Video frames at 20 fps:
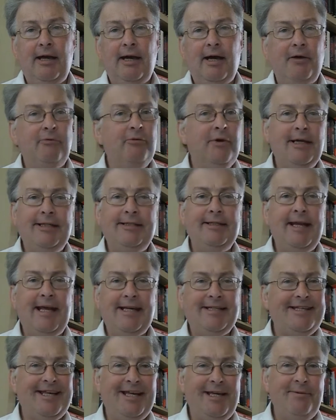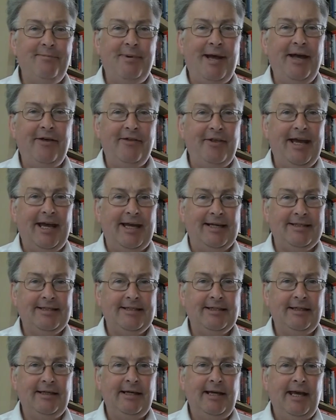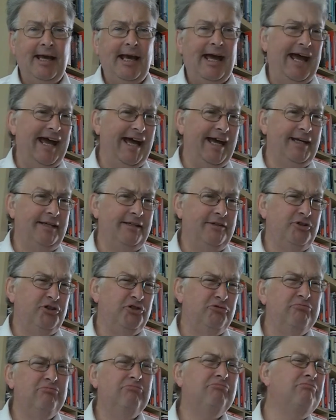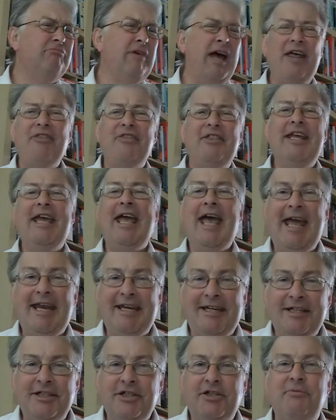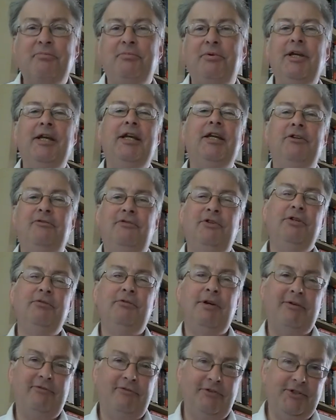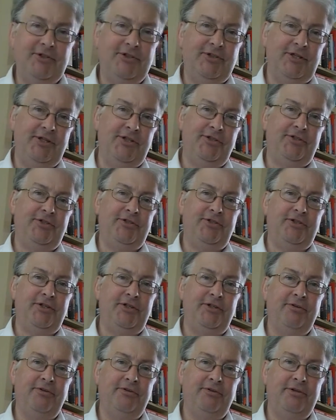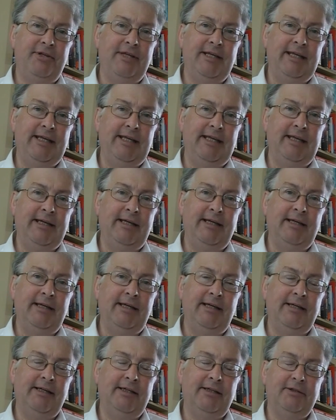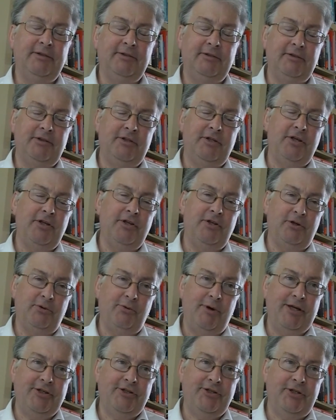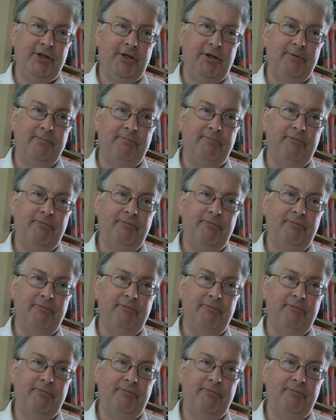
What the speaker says: and write an essay about that, and at the end bring in a few references to the question.